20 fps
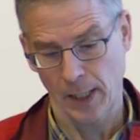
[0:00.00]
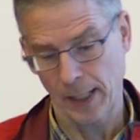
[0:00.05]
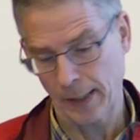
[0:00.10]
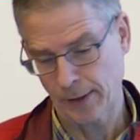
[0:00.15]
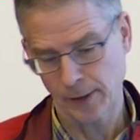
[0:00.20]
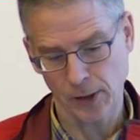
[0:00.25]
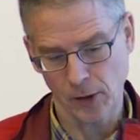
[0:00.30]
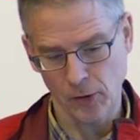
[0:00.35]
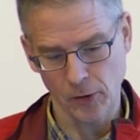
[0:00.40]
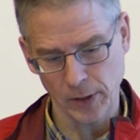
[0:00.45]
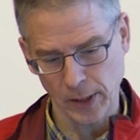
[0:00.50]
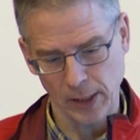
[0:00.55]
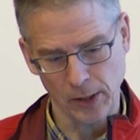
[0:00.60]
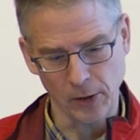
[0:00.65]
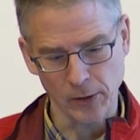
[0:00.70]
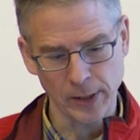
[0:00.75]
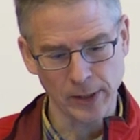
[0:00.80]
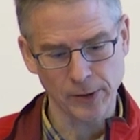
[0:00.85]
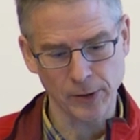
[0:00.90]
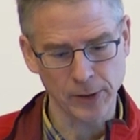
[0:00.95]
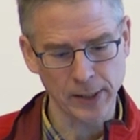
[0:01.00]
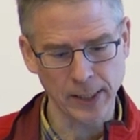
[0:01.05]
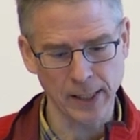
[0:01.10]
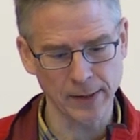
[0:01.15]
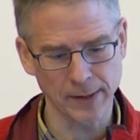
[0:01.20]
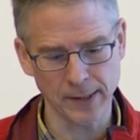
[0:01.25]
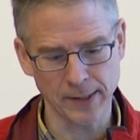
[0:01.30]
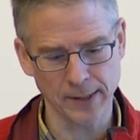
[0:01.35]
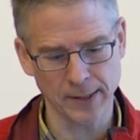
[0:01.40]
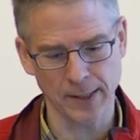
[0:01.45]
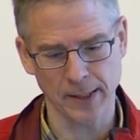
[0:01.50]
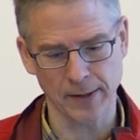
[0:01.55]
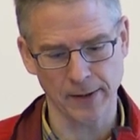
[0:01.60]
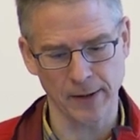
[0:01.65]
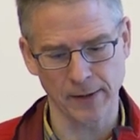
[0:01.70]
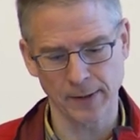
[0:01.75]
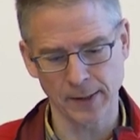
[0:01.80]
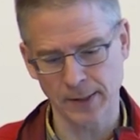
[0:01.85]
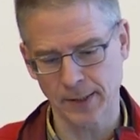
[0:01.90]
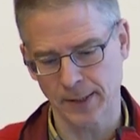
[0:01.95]
And so, you know, so here this is
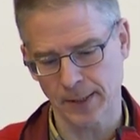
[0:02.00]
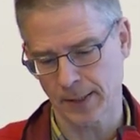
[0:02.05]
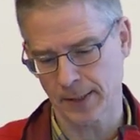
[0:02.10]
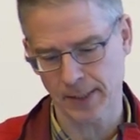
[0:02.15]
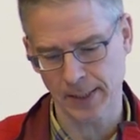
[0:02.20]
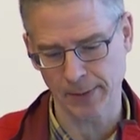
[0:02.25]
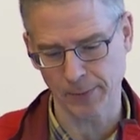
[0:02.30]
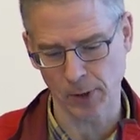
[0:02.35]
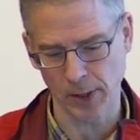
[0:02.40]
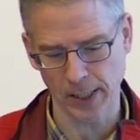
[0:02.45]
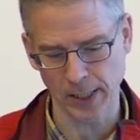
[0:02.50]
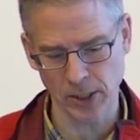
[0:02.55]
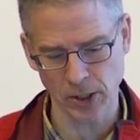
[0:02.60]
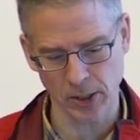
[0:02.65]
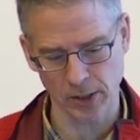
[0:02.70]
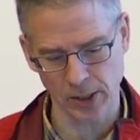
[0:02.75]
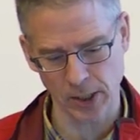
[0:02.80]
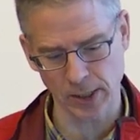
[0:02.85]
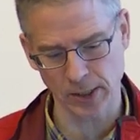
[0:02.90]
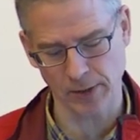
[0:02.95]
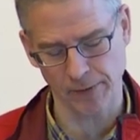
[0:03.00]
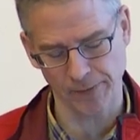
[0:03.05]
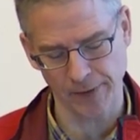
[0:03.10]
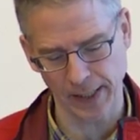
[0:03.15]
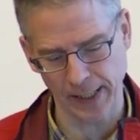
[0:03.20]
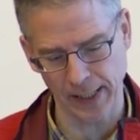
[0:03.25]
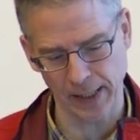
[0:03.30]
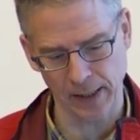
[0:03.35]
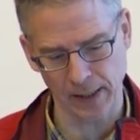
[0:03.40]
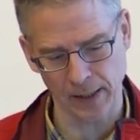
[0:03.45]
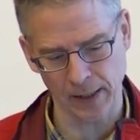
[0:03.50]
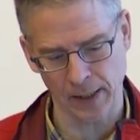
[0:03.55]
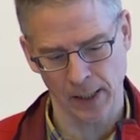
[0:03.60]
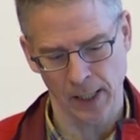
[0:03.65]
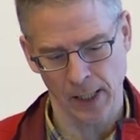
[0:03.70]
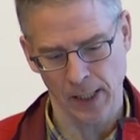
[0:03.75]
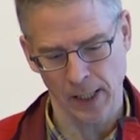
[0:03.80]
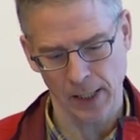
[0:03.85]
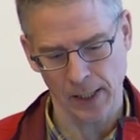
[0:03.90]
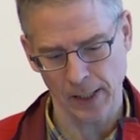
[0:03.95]
a, this is a simulation just of layer,
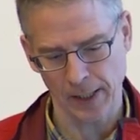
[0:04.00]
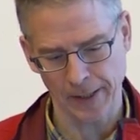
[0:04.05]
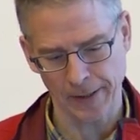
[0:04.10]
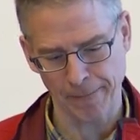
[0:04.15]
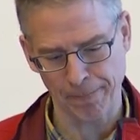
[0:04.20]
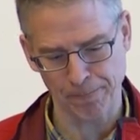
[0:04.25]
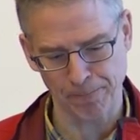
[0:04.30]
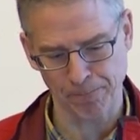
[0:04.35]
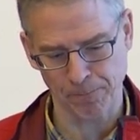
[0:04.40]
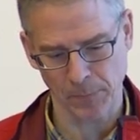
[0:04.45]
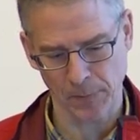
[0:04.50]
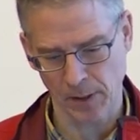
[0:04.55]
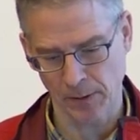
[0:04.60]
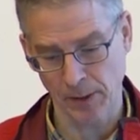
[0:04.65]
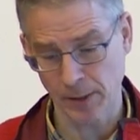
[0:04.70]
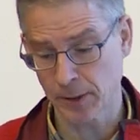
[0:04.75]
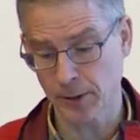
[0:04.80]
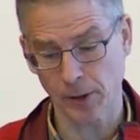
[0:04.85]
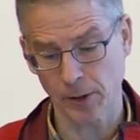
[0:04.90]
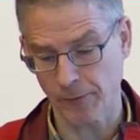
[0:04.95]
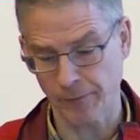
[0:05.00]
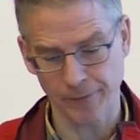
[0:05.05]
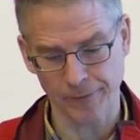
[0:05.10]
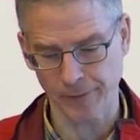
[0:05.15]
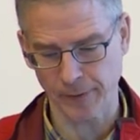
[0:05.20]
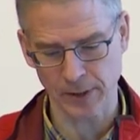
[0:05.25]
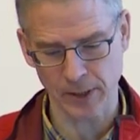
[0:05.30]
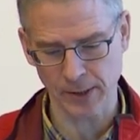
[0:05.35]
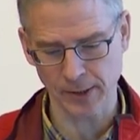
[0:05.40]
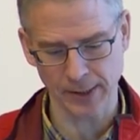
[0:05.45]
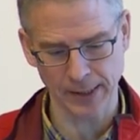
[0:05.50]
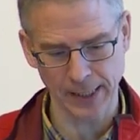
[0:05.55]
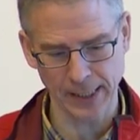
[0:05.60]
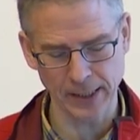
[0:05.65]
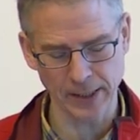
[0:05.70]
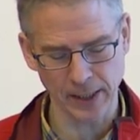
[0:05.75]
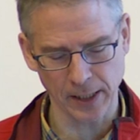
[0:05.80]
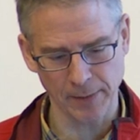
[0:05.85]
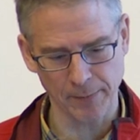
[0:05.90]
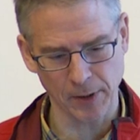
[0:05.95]
um, this sort of just an
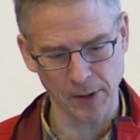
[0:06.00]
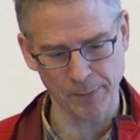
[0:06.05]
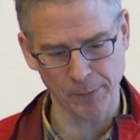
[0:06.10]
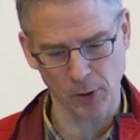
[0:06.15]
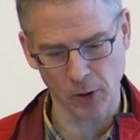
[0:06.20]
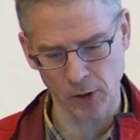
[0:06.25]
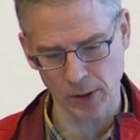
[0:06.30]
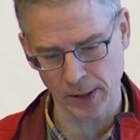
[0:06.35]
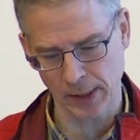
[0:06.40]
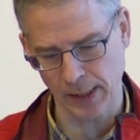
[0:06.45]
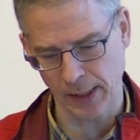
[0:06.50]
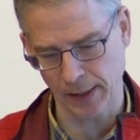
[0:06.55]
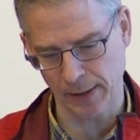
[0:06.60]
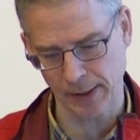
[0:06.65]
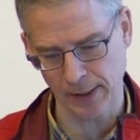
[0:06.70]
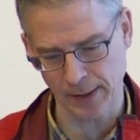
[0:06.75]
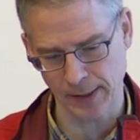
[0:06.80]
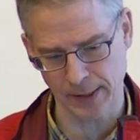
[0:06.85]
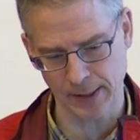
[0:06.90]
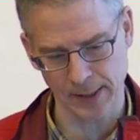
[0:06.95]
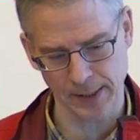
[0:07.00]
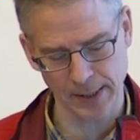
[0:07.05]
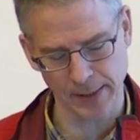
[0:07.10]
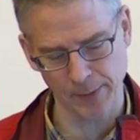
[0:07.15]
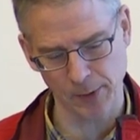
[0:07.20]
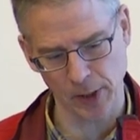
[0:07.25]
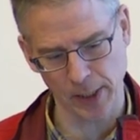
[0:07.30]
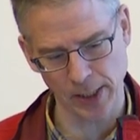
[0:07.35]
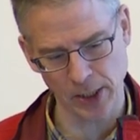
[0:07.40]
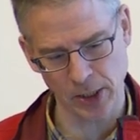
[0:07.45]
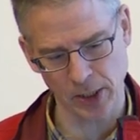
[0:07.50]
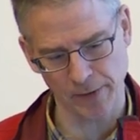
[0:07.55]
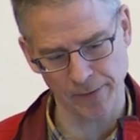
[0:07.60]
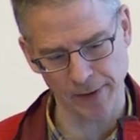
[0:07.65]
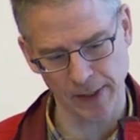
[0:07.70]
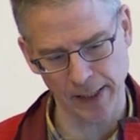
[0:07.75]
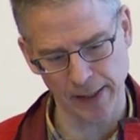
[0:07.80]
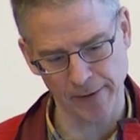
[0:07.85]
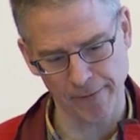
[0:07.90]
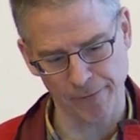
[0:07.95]
interim report here. This is a simulation of
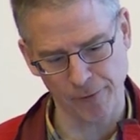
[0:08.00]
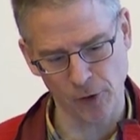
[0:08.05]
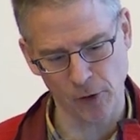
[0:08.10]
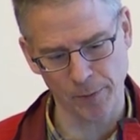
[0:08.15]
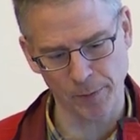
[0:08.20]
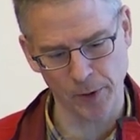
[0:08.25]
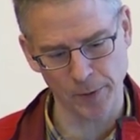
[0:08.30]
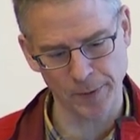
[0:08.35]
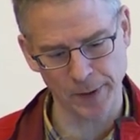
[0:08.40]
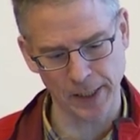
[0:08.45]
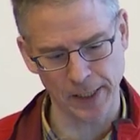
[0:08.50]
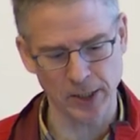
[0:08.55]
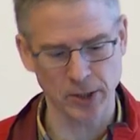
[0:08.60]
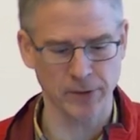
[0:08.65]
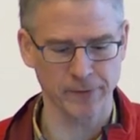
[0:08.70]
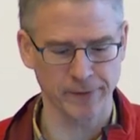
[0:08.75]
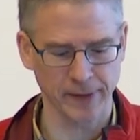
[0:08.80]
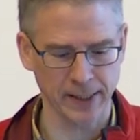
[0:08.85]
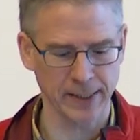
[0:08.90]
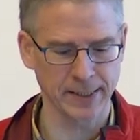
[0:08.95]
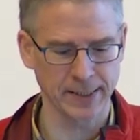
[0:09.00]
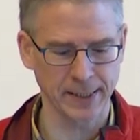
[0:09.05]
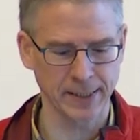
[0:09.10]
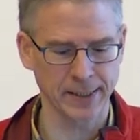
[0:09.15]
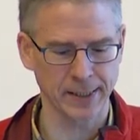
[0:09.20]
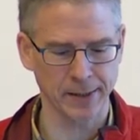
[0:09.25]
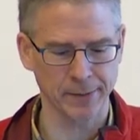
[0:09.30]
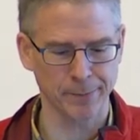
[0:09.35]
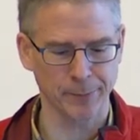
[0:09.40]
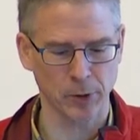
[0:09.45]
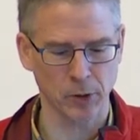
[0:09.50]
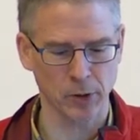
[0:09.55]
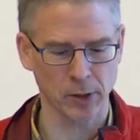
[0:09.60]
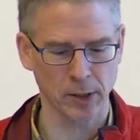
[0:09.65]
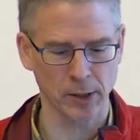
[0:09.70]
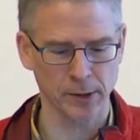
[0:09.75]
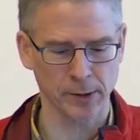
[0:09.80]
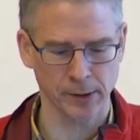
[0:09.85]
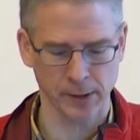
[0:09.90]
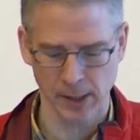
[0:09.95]
a layer four population of very detailed
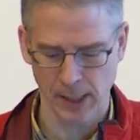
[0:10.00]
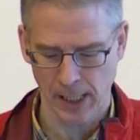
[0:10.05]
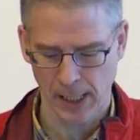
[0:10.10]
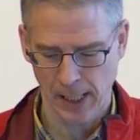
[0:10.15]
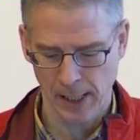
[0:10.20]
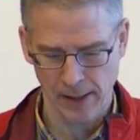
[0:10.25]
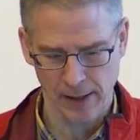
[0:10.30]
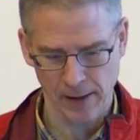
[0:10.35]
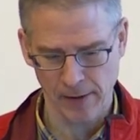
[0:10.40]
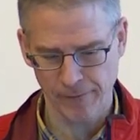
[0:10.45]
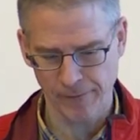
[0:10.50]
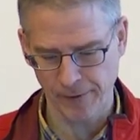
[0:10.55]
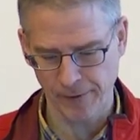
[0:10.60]
models, uh,